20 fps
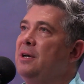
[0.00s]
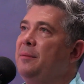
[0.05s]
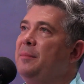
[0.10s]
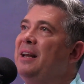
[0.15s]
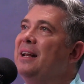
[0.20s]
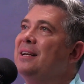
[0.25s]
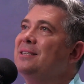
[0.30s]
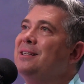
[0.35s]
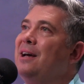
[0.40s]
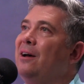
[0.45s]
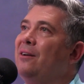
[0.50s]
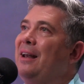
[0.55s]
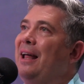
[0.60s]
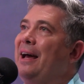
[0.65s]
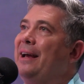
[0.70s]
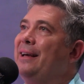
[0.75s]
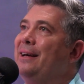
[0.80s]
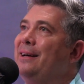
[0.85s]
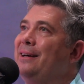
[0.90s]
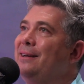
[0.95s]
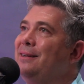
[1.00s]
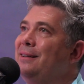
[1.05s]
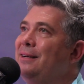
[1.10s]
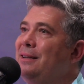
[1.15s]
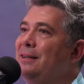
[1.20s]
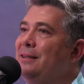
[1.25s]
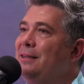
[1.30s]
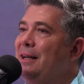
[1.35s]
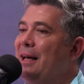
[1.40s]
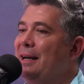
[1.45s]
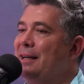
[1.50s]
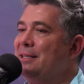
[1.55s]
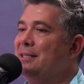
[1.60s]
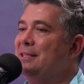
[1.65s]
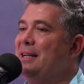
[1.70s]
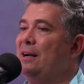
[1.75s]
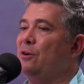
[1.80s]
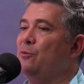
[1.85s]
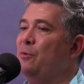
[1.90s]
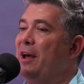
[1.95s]
I mean, I sound like a
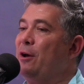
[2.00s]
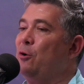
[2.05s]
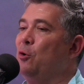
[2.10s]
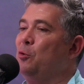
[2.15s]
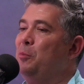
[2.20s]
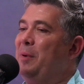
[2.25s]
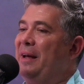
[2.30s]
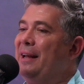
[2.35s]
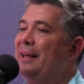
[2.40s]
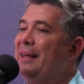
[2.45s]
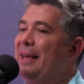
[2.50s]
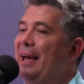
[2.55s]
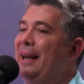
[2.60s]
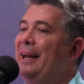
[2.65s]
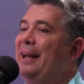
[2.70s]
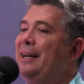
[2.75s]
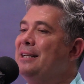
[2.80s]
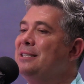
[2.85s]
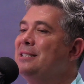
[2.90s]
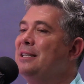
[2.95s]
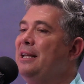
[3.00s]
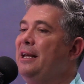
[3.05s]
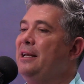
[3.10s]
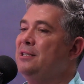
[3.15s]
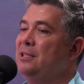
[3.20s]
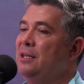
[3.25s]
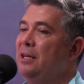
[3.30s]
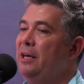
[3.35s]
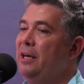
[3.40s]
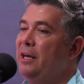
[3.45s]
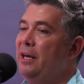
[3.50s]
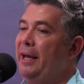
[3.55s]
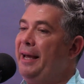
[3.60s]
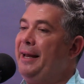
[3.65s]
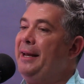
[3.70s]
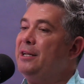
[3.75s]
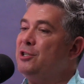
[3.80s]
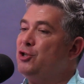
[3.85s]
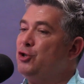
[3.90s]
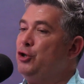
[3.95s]
stuck record, but again, it
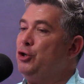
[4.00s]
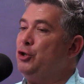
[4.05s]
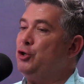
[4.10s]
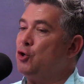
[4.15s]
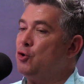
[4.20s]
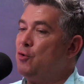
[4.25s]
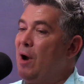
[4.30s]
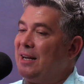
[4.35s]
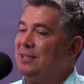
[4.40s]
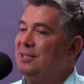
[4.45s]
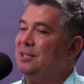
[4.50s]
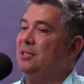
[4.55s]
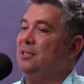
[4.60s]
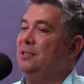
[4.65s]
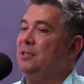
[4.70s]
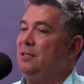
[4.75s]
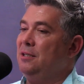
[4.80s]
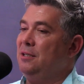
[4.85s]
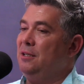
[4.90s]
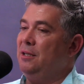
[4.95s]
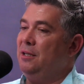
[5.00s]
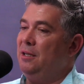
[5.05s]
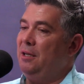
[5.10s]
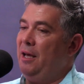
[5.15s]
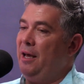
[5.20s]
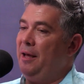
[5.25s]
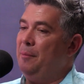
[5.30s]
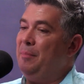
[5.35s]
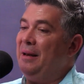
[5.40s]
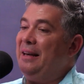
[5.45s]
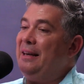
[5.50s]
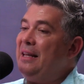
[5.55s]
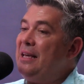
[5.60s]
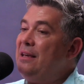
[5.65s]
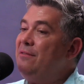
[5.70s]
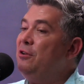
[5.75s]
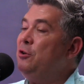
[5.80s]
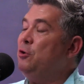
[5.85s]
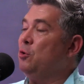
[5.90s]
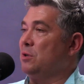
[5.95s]
is to trust and
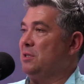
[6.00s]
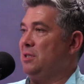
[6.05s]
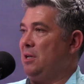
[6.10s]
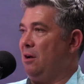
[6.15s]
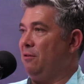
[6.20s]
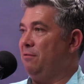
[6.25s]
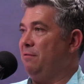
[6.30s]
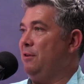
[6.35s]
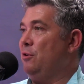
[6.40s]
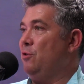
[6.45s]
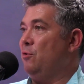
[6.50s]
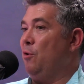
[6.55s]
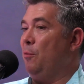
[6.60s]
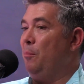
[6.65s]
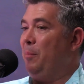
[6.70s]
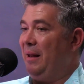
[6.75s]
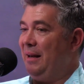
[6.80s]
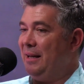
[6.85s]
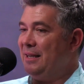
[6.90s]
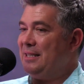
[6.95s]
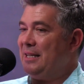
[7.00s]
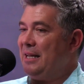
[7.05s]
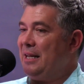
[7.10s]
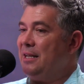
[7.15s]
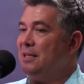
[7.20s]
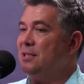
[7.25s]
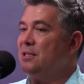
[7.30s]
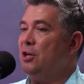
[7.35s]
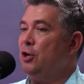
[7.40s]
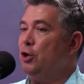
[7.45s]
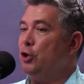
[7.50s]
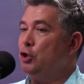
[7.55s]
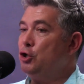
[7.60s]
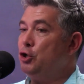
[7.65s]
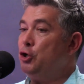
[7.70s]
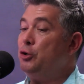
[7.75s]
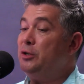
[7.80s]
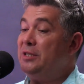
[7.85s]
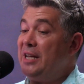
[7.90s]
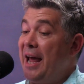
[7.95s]
believe in yourself and your abilities
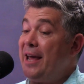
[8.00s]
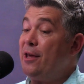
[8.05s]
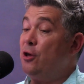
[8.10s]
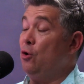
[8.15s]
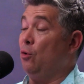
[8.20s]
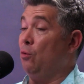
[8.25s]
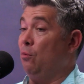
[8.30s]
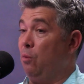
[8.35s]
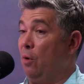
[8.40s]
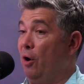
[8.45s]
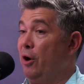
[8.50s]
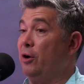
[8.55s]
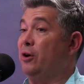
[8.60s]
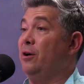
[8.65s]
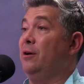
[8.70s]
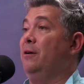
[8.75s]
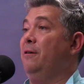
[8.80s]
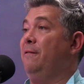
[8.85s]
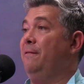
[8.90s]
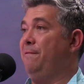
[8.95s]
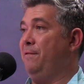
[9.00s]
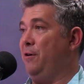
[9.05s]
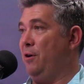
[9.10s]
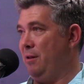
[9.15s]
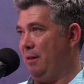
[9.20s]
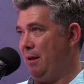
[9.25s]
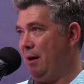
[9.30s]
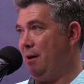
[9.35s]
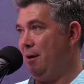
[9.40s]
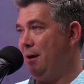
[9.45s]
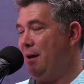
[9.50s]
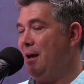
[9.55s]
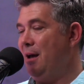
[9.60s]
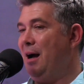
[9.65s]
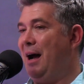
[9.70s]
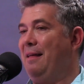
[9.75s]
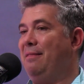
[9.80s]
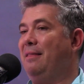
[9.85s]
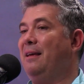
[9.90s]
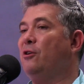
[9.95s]
to take your work further.
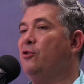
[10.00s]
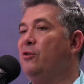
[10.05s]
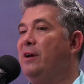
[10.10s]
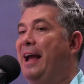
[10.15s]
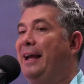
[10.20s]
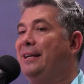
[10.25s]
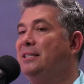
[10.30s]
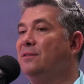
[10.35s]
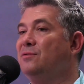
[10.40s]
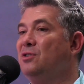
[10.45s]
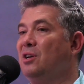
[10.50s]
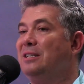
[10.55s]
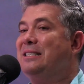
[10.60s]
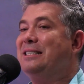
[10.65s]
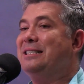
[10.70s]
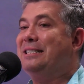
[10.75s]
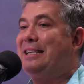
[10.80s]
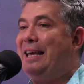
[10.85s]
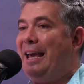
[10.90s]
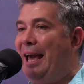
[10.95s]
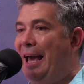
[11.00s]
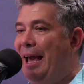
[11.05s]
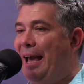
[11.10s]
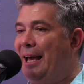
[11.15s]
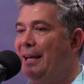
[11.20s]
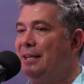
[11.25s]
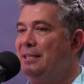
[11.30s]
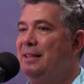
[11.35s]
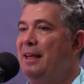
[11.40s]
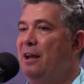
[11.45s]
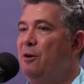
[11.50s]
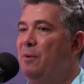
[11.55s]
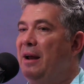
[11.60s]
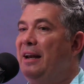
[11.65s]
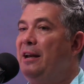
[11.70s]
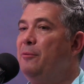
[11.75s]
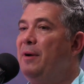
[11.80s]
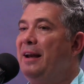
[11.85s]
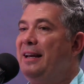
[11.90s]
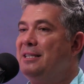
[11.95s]
I think creatives are scared. They're
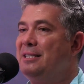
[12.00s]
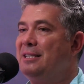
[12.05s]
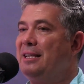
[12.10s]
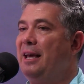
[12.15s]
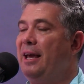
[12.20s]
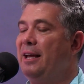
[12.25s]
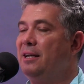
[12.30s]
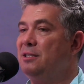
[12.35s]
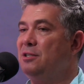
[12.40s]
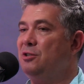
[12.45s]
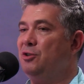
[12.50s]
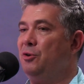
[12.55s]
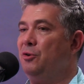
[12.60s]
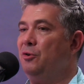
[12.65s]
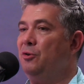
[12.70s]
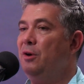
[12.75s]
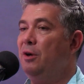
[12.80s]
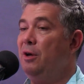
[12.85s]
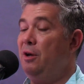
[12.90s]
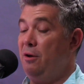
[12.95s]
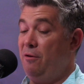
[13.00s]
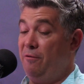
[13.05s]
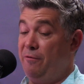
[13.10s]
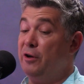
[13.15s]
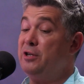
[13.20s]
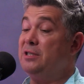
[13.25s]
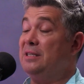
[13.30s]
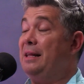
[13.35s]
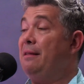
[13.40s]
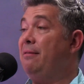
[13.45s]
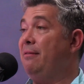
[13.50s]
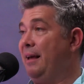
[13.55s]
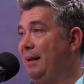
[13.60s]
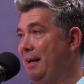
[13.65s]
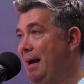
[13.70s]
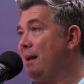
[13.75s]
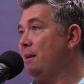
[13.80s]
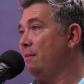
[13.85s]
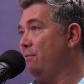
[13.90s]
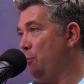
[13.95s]
really, really scared to firstly
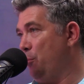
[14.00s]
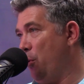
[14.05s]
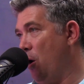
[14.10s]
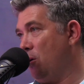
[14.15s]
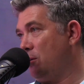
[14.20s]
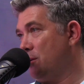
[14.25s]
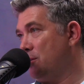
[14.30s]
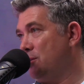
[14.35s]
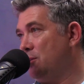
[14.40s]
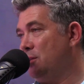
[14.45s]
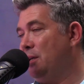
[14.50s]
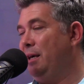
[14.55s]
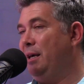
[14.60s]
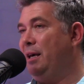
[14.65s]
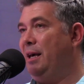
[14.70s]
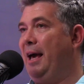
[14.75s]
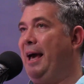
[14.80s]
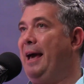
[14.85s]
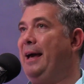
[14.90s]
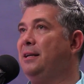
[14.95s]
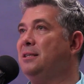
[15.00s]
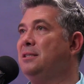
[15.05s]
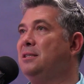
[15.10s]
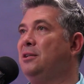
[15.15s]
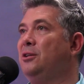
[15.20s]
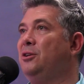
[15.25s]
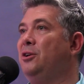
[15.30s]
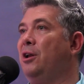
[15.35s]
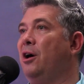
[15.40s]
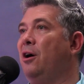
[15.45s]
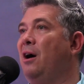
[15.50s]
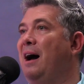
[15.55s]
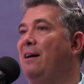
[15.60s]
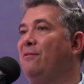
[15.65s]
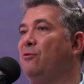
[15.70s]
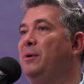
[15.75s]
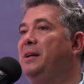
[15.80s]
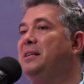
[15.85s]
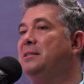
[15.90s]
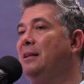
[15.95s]
think out of the box. And,
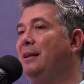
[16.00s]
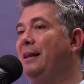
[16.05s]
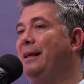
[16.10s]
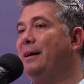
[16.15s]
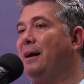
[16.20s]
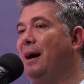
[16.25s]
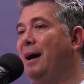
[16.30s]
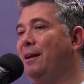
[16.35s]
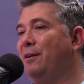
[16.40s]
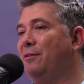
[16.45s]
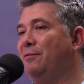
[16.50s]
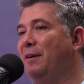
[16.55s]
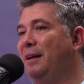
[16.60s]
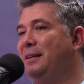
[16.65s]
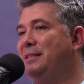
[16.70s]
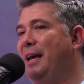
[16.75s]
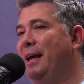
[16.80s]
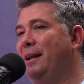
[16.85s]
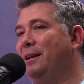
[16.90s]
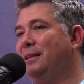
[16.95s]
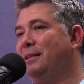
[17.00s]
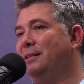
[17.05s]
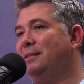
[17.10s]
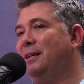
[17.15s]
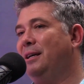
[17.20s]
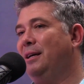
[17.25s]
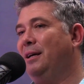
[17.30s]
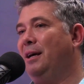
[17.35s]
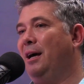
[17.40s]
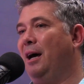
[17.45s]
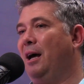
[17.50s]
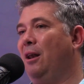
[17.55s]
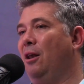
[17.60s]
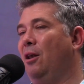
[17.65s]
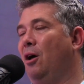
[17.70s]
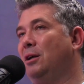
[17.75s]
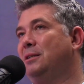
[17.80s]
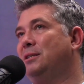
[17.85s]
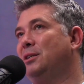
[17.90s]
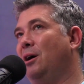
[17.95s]
I've recently kind of attended a
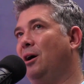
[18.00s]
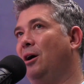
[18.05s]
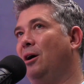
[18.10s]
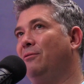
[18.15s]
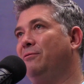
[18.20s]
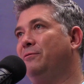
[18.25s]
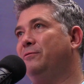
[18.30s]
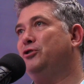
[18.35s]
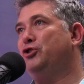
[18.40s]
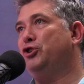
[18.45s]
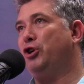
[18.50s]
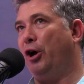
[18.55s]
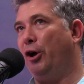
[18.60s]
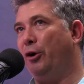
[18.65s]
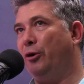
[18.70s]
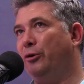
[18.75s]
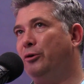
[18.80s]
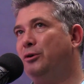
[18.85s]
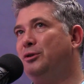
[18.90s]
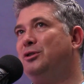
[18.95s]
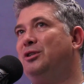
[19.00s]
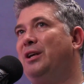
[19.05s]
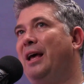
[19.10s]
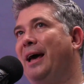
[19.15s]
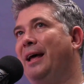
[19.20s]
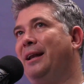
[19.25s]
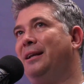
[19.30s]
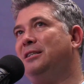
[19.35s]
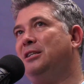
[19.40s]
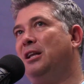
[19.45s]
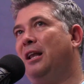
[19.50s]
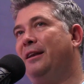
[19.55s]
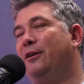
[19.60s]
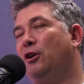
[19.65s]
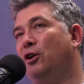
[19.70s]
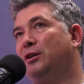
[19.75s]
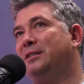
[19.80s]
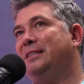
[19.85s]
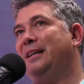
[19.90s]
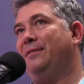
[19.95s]
lot of shows and
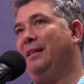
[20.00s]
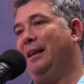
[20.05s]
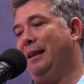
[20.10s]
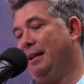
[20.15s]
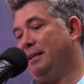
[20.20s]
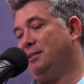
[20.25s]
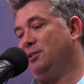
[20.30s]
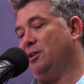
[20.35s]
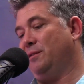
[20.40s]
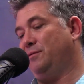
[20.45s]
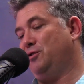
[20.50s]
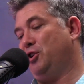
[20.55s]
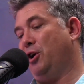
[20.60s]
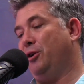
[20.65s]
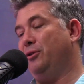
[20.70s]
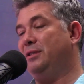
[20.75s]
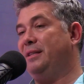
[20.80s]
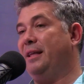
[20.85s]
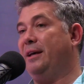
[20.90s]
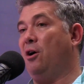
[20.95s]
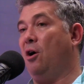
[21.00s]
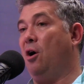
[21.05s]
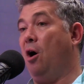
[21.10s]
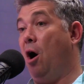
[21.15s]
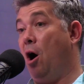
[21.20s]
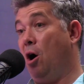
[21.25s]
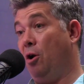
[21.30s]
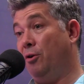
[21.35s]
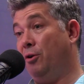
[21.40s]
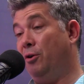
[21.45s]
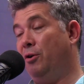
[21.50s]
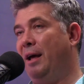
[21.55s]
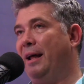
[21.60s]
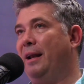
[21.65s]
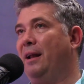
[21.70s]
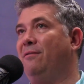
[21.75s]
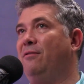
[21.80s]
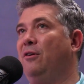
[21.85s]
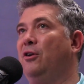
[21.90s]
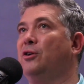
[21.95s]
looked at the list of shows that are on,
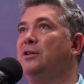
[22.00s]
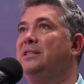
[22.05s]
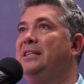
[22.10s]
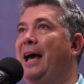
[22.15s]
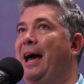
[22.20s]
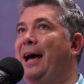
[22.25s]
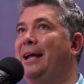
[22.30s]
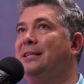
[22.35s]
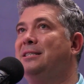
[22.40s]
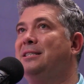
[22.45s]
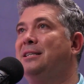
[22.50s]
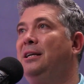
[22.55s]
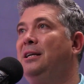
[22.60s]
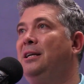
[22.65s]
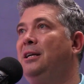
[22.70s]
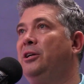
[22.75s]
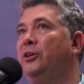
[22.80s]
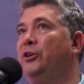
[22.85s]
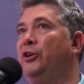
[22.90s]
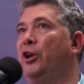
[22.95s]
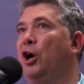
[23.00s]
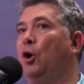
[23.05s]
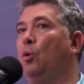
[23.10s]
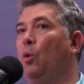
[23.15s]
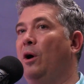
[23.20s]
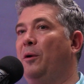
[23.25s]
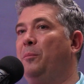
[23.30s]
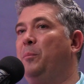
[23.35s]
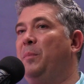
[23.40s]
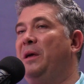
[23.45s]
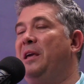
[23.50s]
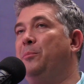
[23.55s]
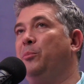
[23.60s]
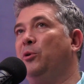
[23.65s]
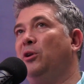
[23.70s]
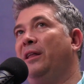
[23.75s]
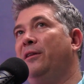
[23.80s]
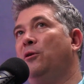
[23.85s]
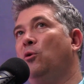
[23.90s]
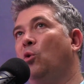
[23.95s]
and I've looked at, what
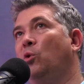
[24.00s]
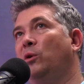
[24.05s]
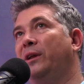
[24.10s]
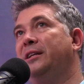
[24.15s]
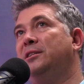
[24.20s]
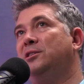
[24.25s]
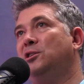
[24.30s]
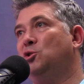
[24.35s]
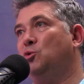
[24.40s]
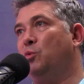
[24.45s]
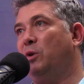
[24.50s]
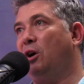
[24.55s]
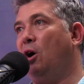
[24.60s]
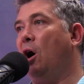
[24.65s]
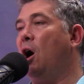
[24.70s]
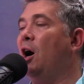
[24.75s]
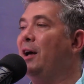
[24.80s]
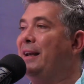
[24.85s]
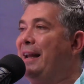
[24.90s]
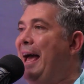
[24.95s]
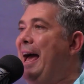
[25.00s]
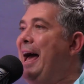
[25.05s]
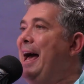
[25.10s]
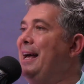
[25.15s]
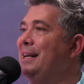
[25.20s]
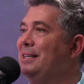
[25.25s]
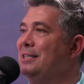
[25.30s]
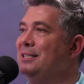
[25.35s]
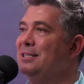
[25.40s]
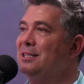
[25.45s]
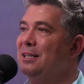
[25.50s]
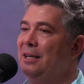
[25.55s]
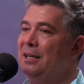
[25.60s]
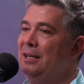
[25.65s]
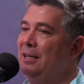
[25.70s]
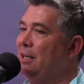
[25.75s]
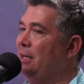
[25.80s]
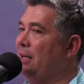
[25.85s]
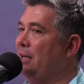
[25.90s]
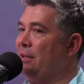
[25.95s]
people and audiences regard as,
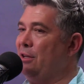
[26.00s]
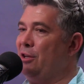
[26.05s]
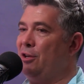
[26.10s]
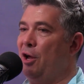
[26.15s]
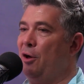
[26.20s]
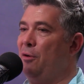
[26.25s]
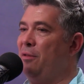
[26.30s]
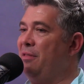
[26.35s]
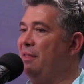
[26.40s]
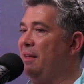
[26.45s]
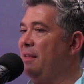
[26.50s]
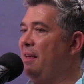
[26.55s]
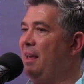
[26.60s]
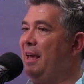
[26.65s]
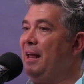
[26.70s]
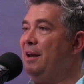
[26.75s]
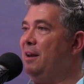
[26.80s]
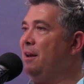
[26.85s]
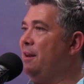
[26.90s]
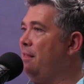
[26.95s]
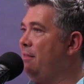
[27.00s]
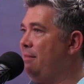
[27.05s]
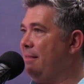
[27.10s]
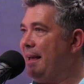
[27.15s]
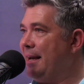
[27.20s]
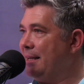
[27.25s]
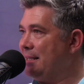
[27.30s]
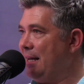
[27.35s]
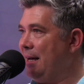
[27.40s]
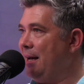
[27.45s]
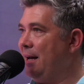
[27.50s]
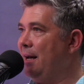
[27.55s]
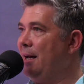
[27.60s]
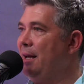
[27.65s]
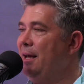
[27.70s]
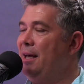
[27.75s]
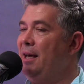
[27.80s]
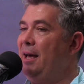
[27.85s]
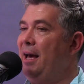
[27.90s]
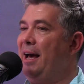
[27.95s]
the in theatre,
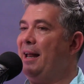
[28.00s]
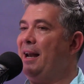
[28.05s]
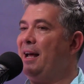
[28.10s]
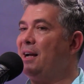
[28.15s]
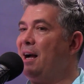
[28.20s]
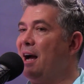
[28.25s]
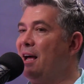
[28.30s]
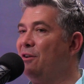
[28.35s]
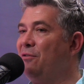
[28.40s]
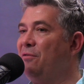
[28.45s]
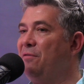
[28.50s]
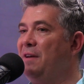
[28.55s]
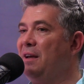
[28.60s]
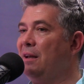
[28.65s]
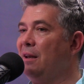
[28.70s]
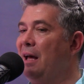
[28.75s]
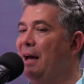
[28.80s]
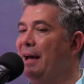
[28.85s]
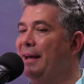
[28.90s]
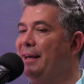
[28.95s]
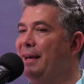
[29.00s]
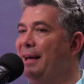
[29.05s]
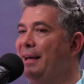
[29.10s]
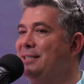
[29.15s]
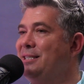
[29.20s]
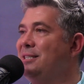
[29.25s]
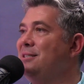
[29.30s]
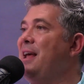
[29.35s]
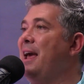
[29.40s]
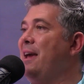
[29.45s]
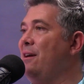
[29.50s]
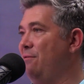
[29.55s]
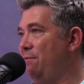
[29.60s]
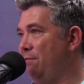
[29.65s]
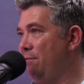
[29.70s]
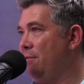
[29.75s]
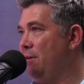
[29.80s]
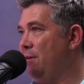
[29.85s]
and I kind of feel like it's safe.